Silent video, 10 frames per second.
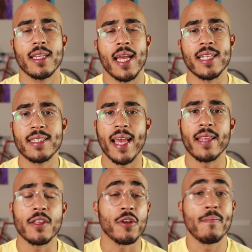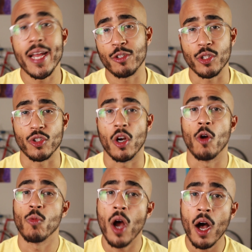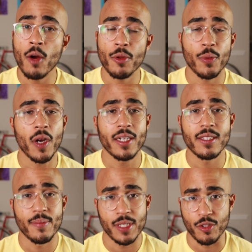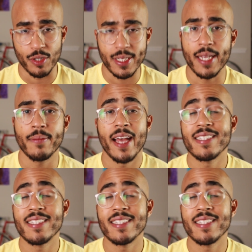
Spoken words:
and saying that their metrics are all wrong with regards to Mr. C.